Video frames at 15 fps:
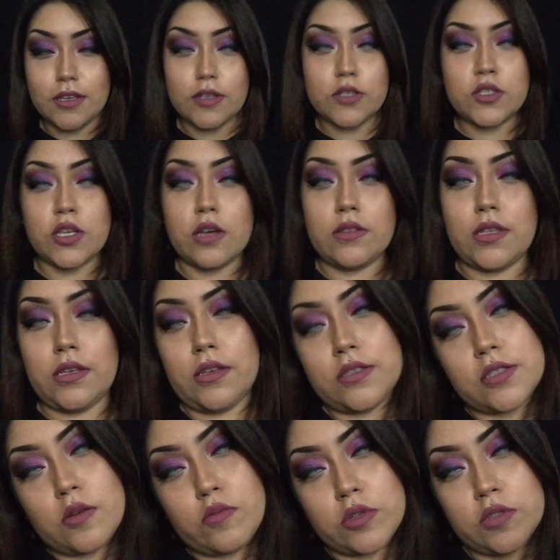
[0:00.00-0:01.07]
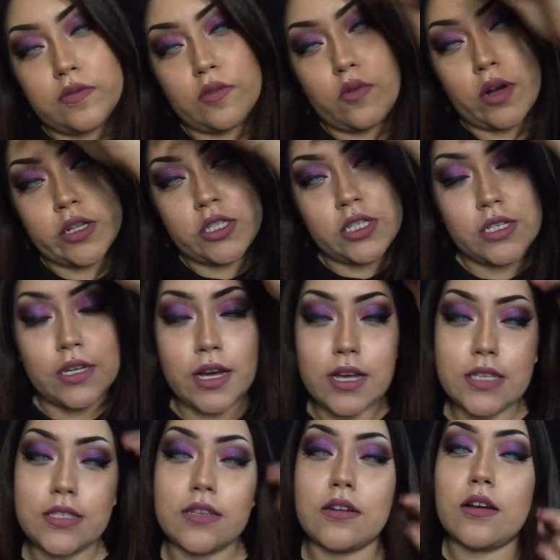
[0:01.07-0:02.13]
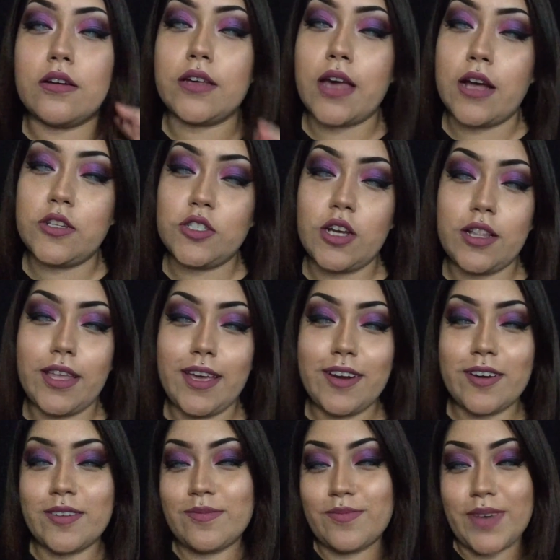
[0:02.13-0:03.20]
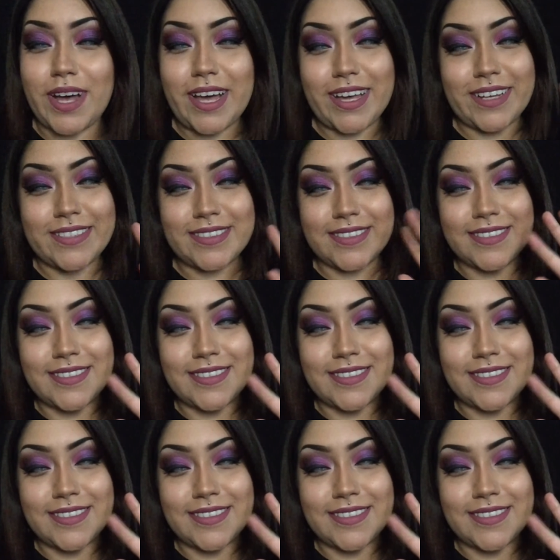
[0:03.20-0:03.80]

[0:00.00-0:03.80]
So thank you so much for watching, guys, and I'll catch y'all later. Bye.